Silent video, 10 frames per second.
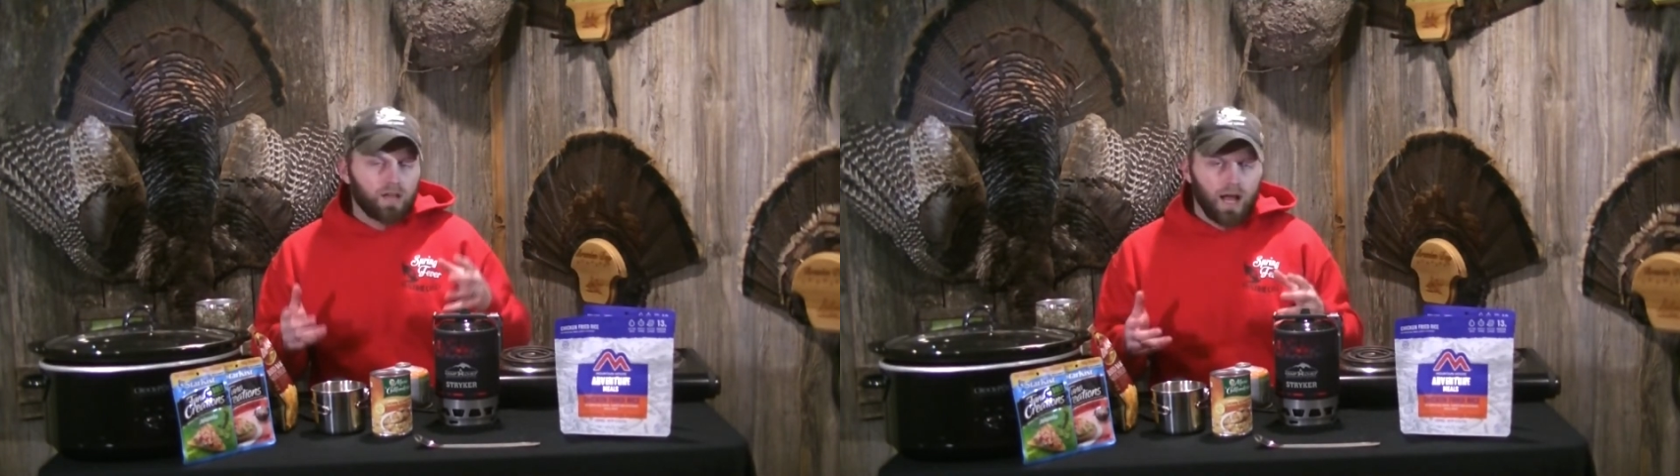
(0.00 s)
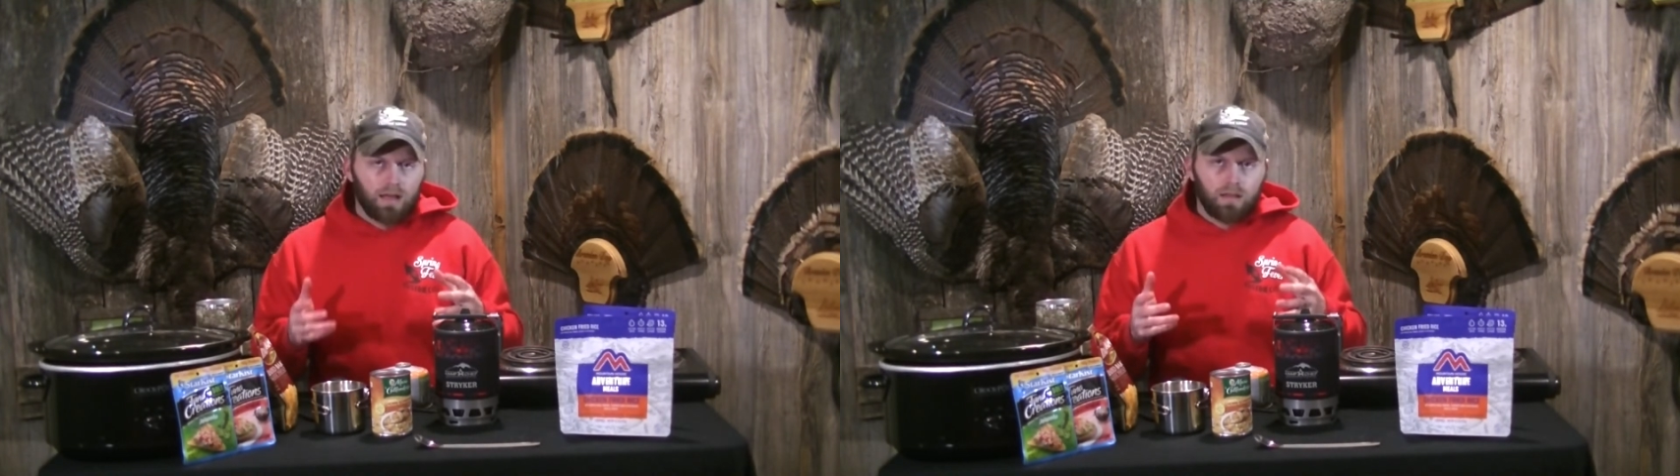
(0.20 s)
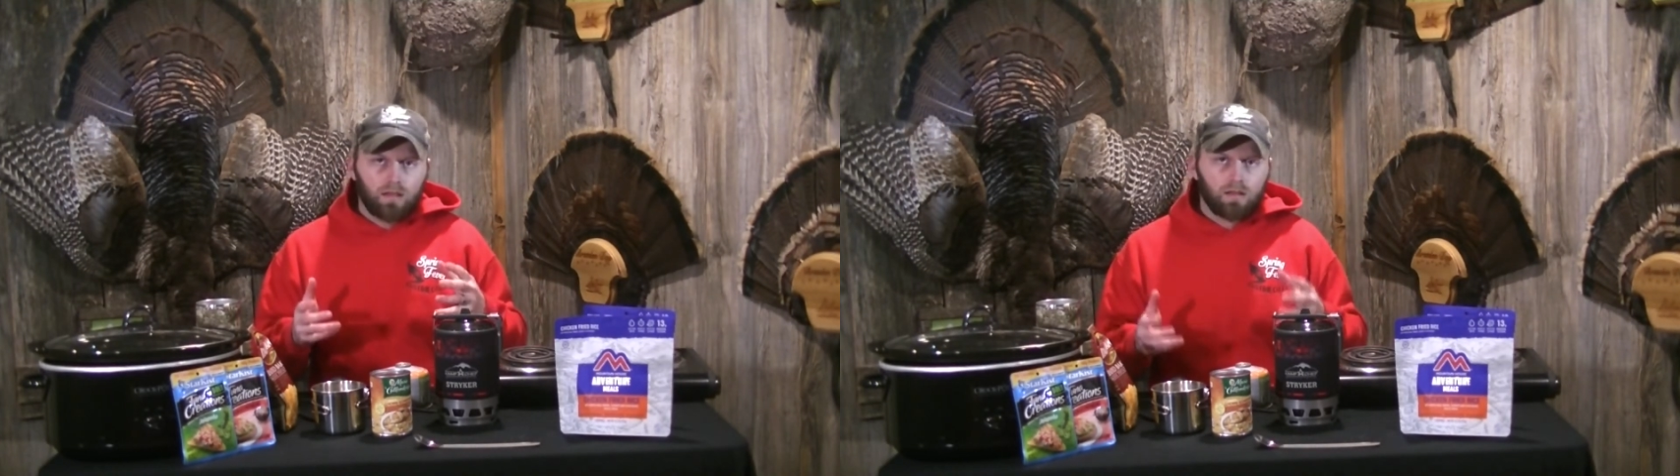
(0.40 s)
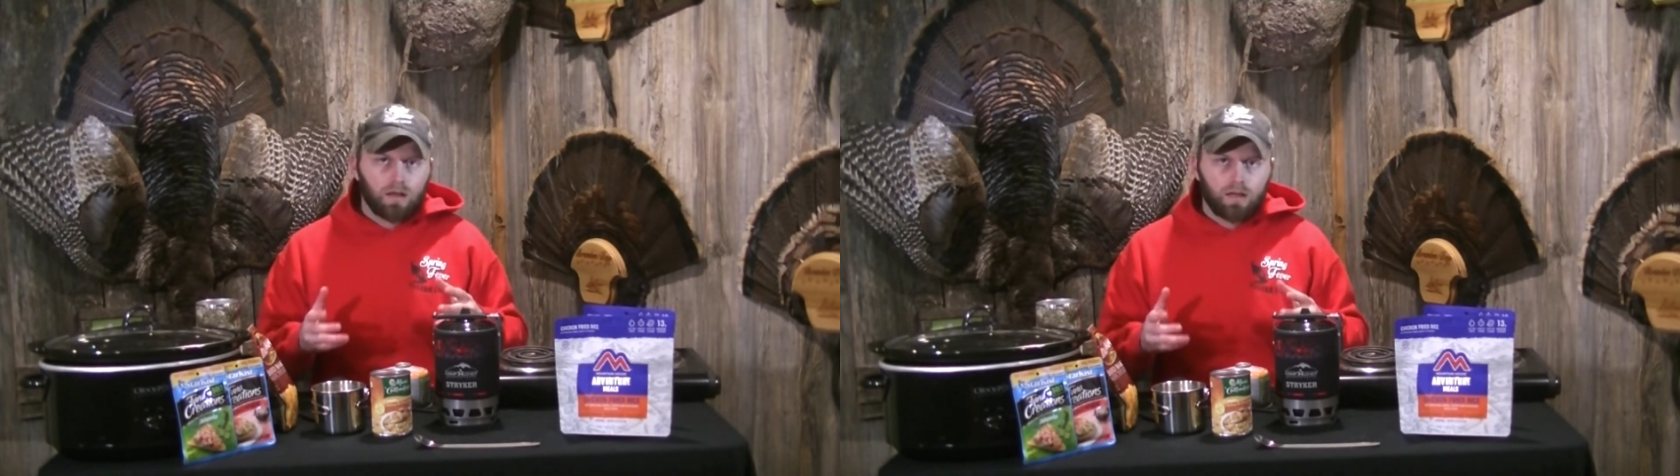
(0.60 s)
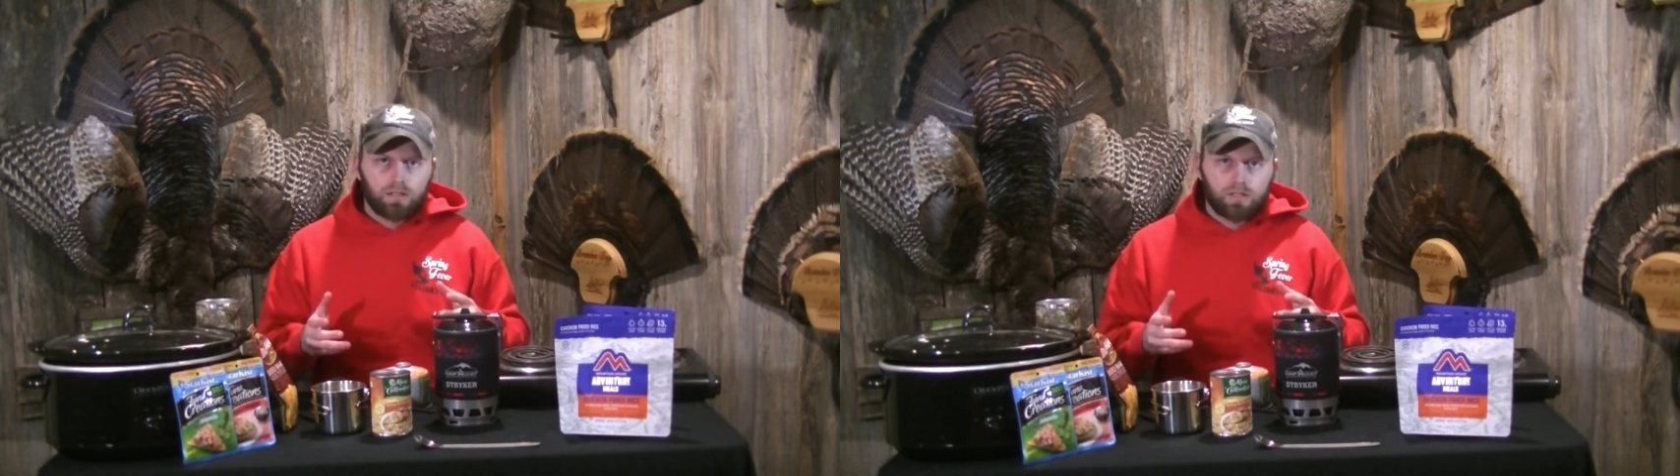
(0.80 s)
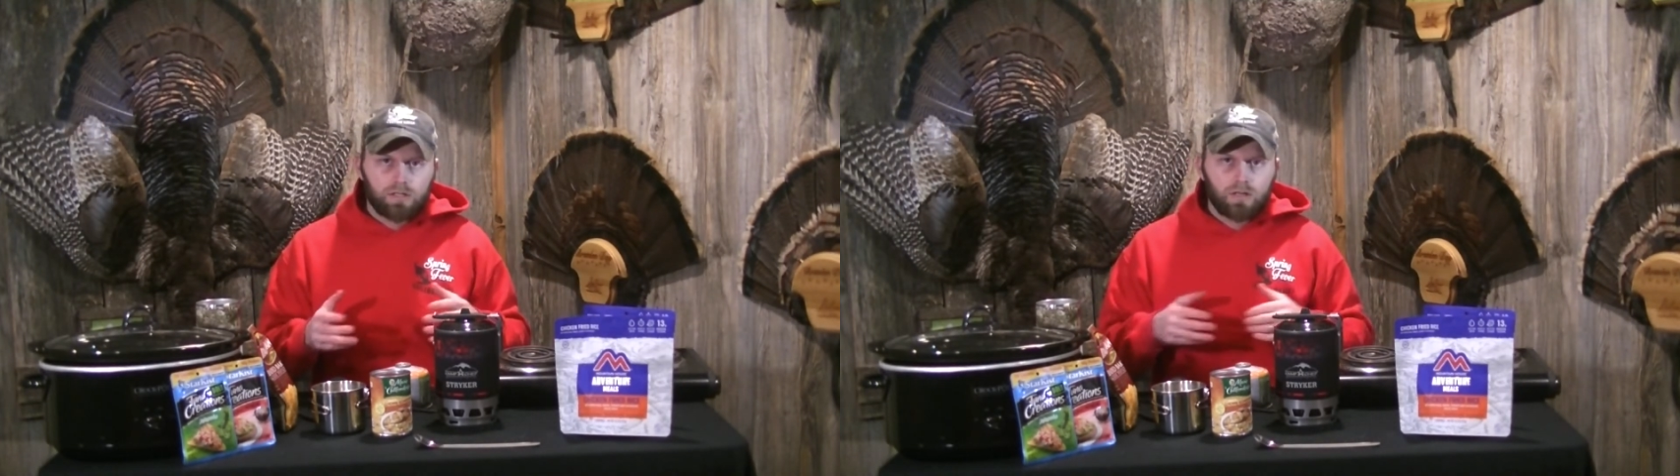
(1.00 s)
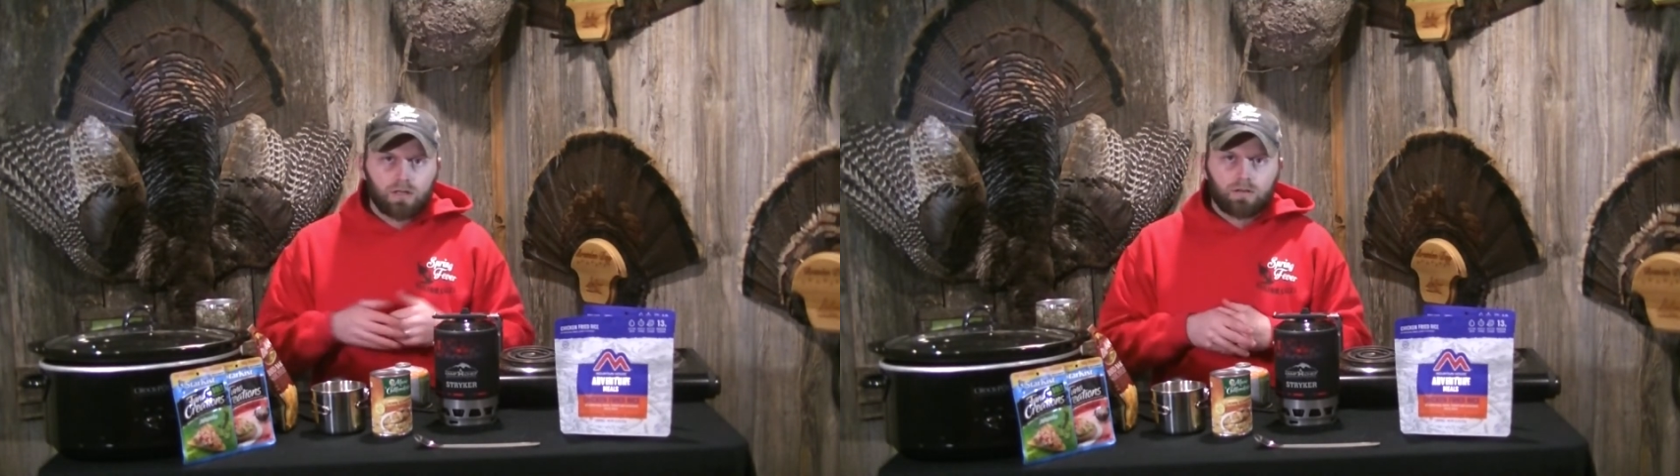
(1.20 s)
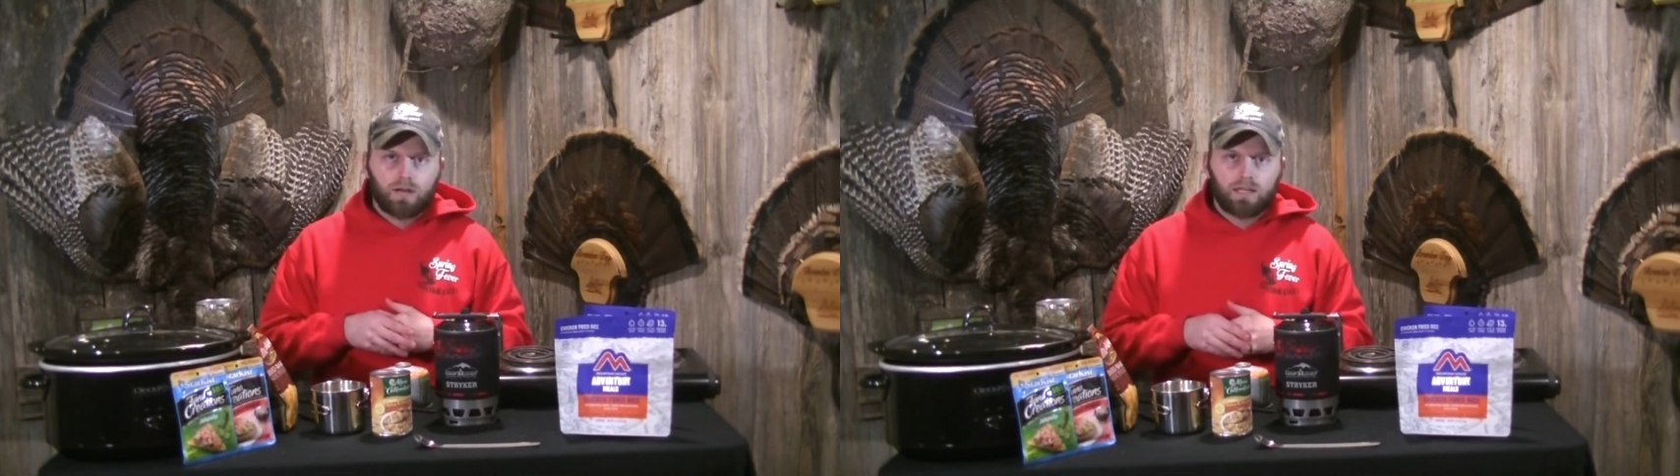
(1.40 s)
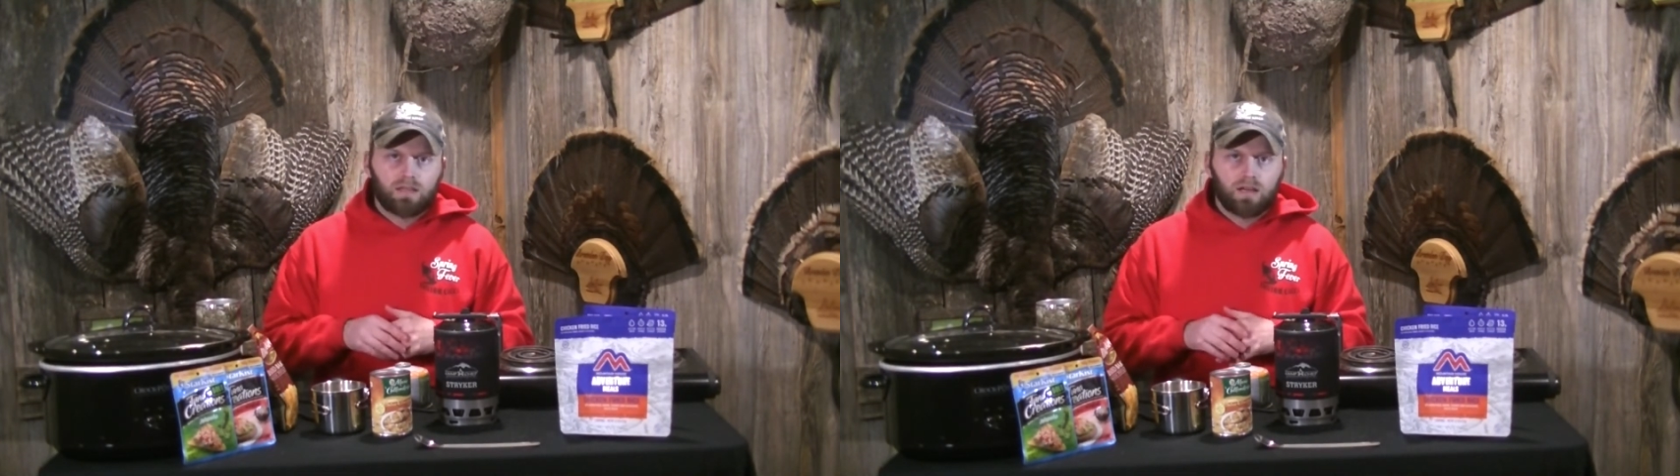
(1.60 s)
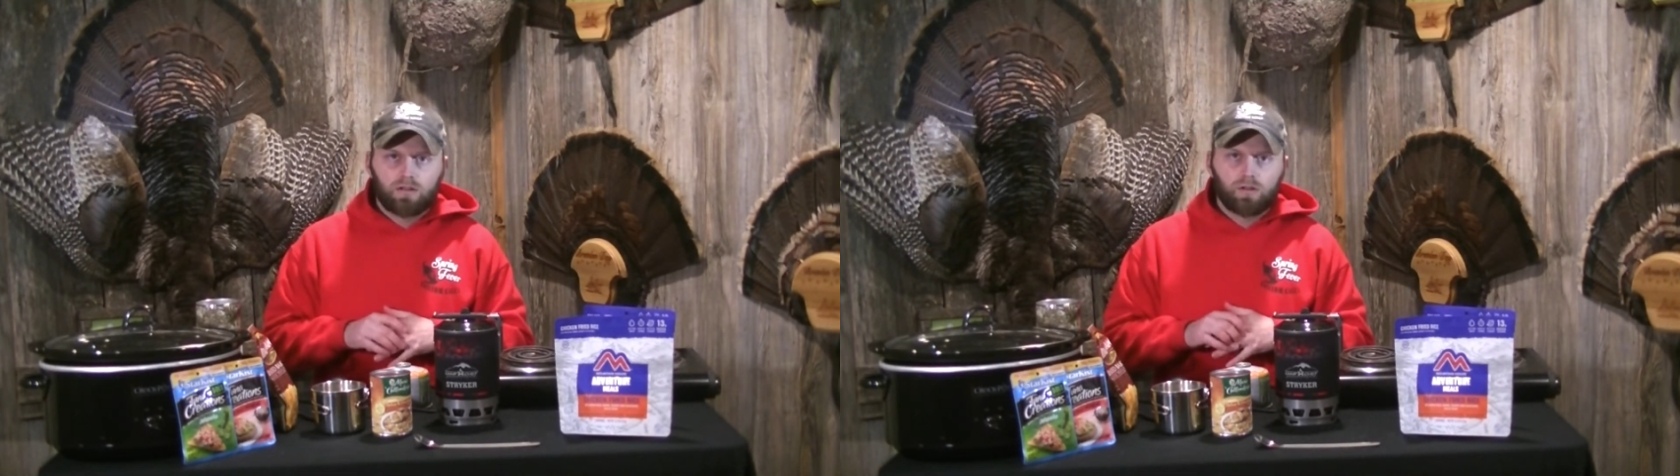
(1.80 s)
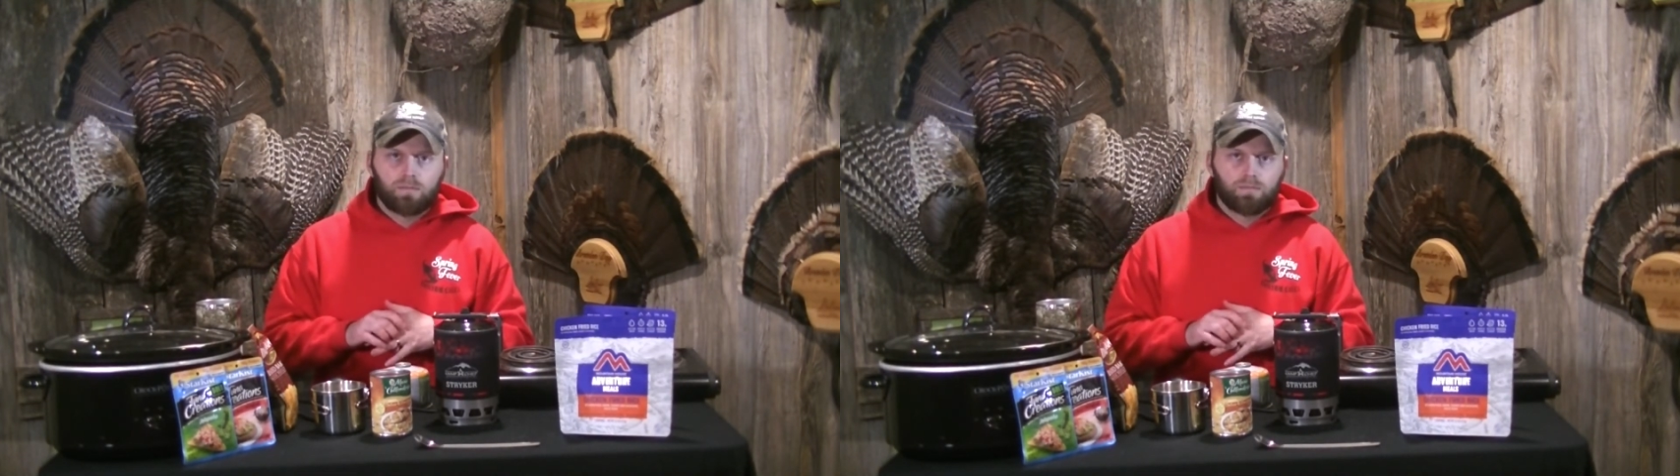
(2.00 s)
and you've got lunch right there,